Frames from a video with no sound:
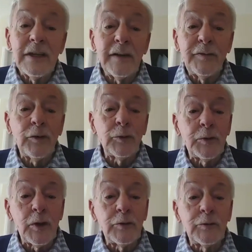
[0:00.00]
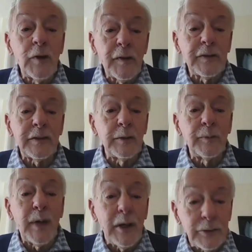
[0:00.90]
if you know nothing
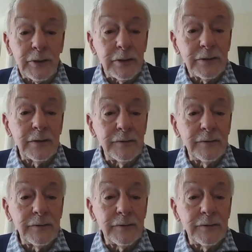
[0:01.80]
about it,